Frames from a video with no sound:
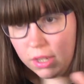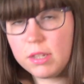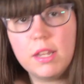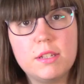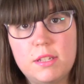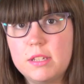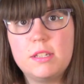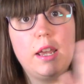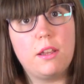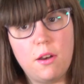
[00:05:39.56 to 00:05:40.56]
things
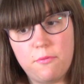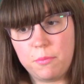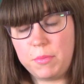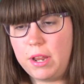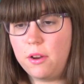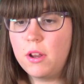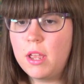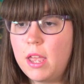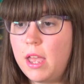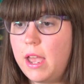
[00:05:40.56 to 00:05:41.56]
just take off from there.
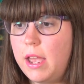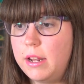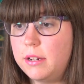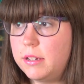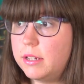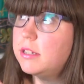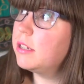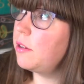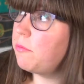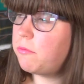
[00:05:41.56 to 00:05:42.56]
This
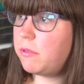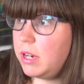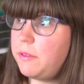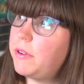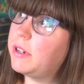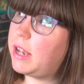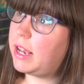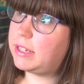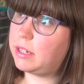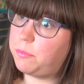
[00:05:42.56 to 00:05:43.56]
is a really
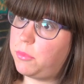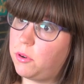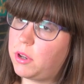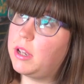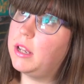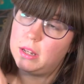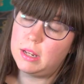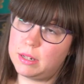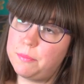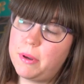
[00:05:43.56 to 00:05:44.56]
fantastic book.
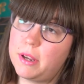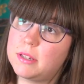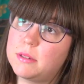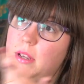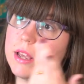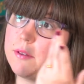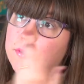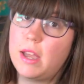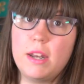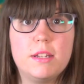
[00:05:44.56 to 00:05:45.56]
It depicts
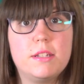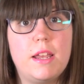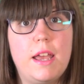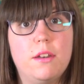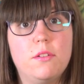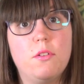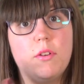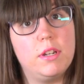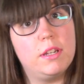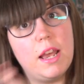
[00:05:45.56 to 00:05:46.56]
Afghanistan
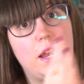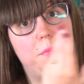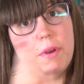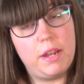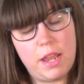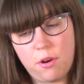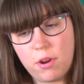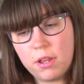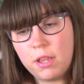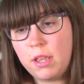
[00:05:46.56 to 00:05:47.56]
during the Taliban
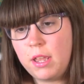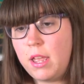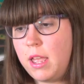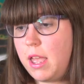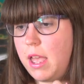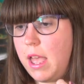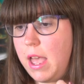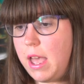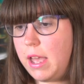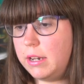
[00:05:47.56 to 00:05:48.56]
era,
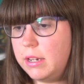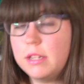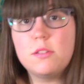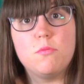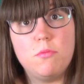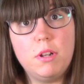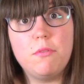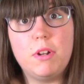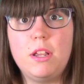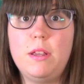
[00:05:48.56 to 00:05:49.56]
and it's
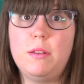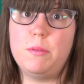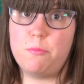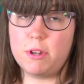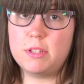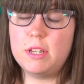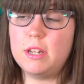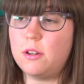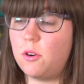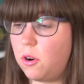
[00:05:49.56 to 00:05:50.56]
really, really
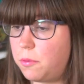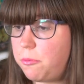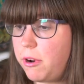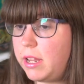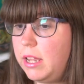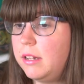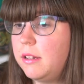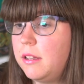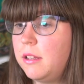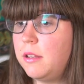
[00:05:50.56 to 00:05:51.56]
depressing and heartbreaking,
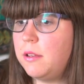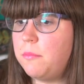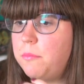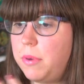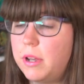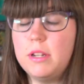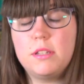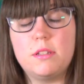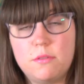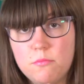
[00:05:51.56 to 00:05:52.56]
but
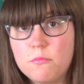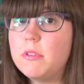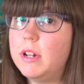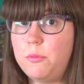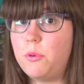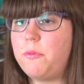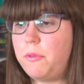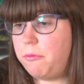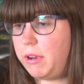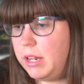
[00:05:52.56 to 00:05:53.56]
it's really
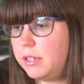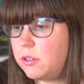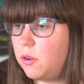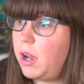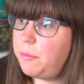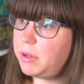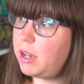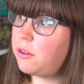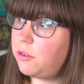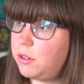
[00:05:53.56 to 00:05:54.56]
worth a read. So I'm
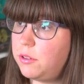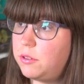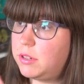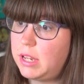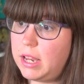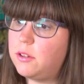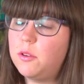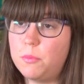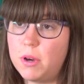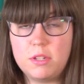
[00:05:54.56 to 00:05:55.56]
not going to say
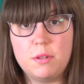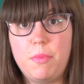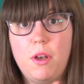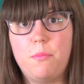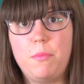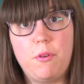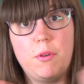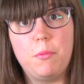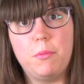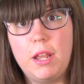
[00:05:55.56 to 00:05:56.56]
too much about
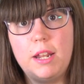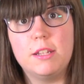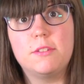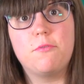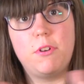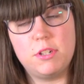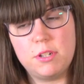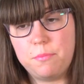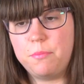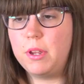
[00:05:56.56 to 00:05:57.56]
Mariam and Lila's
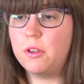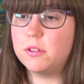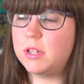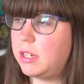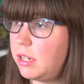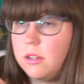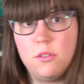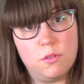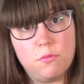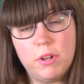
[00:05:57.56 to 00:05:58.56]
friendship because I think
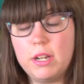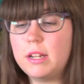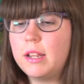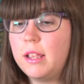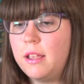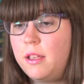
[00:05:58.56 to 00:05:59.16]
you should read it,